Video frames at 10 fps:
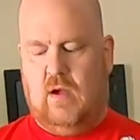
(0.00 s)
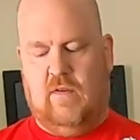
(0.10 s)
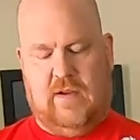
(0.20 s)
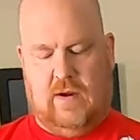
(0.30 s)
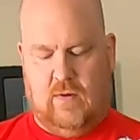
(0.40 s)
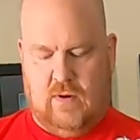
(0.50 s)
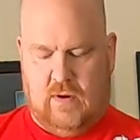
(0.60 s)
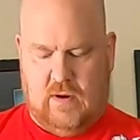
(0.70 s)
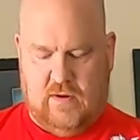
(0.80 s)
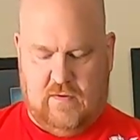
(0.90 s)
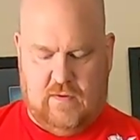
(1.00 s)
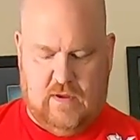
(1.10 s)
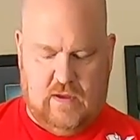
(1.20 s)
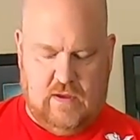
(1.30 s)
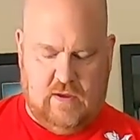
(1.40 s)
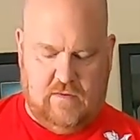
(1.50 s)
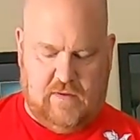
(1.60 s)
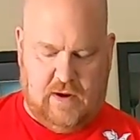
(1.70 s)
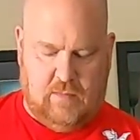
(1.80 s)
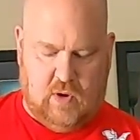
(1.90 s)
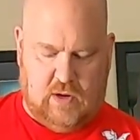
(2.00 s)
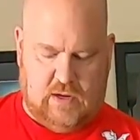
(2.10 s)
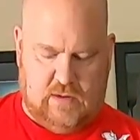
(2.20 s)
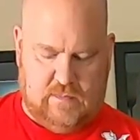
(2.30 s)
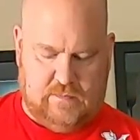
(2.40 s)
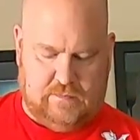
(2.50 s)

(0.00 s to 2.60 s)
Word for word: of our Fernet Branca.